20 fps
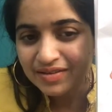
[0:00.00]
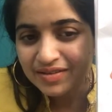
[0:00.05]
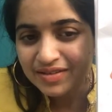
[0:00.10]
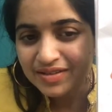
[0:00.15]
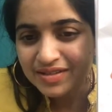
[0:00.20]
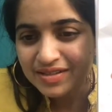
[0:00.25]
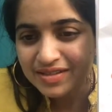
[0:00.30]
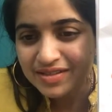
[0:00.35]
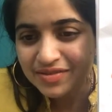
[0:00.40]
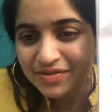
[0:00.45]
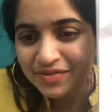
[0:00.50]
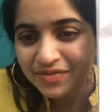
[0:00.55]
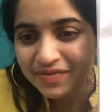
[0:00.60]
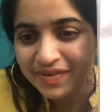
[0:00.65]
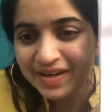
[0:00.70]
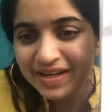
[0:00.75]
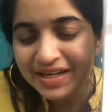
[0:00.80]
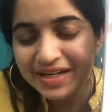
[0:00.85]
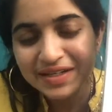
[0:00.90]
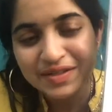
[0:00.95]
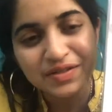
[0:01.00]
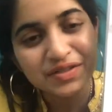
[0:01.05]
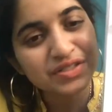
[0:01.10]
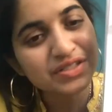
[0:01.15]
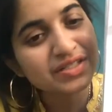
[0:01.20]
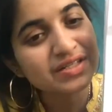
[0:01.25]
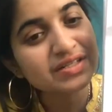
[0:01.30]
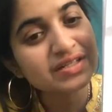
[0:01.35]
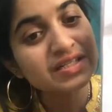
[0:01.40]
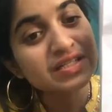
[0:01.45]
So, very good,
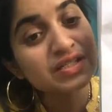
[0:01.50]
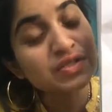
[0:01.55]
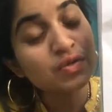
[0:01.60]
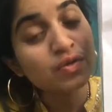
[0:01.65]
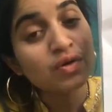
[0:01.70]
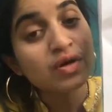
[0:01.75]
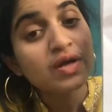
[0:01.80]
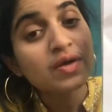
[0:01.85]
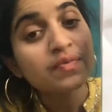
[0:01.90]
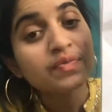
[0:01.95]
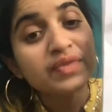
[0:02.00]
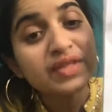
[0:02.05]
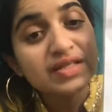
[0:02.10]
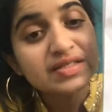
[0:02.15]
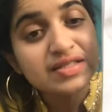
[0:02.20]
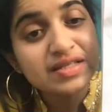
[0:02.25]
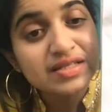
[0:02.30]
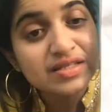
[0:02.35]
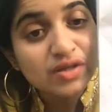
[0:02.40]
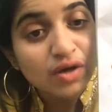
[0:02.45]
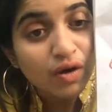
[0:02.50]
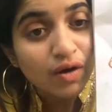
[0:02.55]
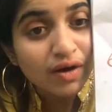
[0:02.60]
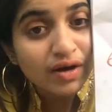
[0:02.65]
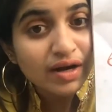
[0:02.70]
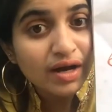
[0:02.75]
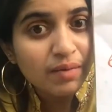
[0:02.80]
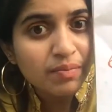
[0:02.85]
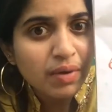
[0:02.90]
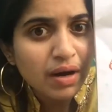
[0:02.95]
children. So, this is all
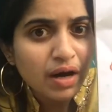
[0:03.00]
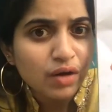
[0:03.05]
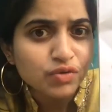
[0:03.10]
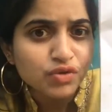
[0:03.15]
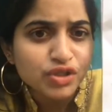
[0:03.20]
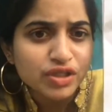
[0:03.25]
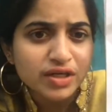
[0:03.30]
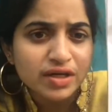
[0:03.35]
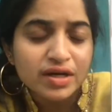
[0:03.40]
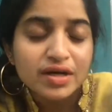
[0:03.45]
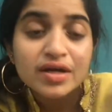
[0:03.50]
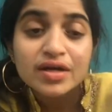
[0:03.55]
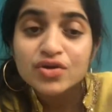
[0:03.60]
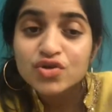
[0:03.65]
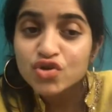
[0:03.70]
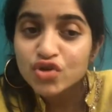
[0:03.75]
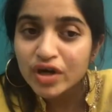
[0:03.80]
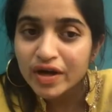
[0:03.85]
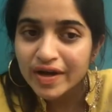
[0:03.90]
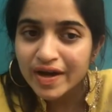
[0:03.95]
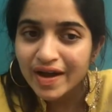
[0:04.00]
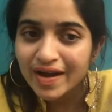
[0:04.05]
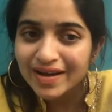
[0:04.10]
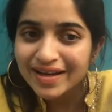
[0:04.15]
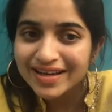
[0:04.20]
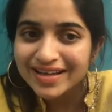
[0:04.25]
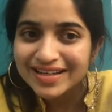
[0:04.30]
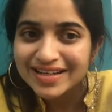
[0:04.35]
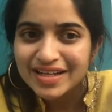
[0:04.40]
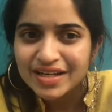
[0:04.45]
about a
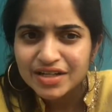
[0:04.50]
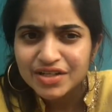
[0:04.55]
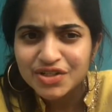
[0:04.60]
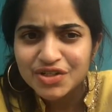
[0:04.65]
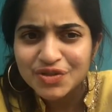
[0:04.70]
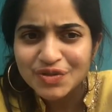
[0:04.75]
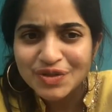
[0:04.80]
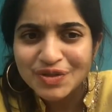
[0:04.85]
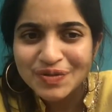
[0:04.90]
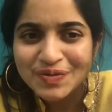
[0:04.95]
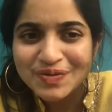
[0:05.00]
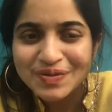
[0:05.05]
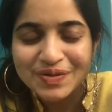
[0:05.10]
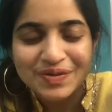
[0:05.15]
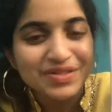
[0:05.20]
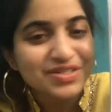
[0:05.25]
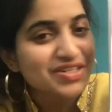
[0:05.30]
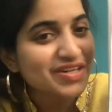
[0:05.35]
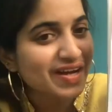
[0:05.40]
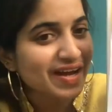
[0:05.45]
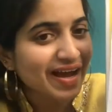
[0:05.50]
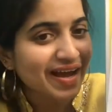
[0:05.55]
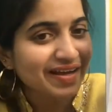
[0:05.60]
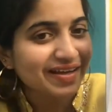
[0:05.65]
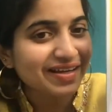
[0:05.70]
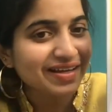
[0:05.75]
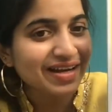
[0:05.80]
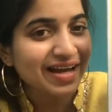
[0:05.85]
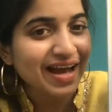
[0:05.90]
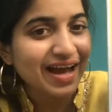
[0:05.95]
triangle. Do you know
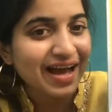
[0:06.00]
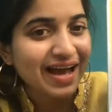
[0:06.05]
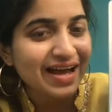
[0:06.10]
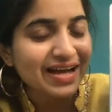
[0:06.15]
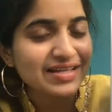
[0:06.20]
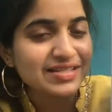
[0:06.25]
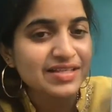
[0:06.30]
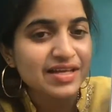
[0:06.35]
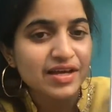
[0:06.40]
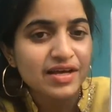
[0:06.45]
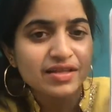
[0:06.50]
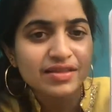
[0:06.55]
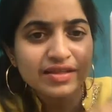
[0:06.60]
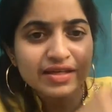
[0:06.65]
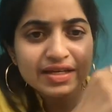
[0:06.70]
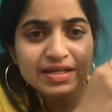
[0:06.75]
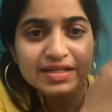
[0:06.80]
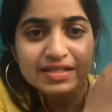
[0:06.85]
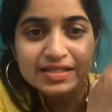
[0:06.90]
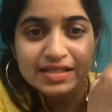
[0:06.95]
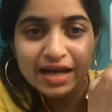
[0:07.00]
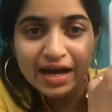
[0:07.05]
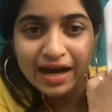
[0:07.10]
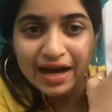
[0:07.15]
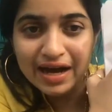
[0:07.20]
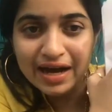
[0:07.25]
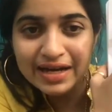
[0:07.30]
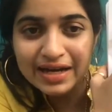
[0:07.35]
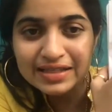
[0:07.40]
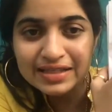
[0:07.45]
triangle has three
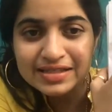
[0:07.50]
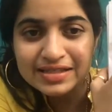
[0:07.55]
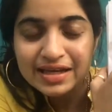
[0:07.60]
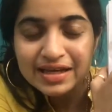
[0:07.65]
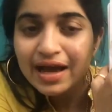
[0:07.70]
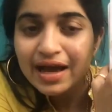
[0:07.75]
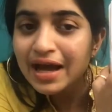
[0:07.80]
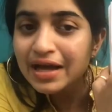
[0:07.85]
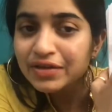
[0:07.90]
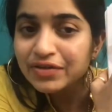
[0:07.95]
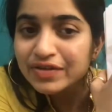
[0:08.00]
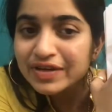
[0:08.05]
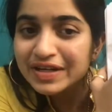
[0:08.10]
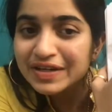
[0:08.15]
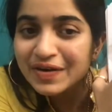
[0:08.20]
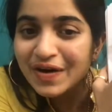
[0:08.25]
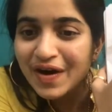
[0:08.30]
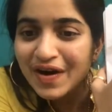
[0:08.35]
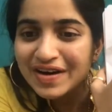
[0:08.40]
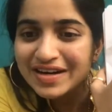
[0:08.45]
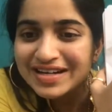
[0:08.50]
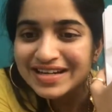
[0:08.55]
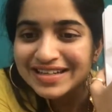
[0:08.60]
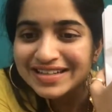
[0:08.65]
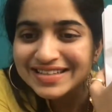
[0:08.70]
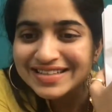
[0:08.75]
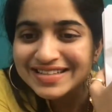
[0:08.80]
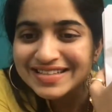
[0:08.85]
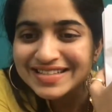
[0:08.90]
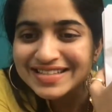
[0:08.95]
sides and three
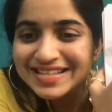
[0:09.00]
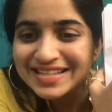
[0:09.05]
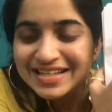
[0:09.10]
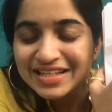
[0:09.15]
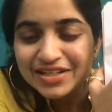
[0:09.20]
corners?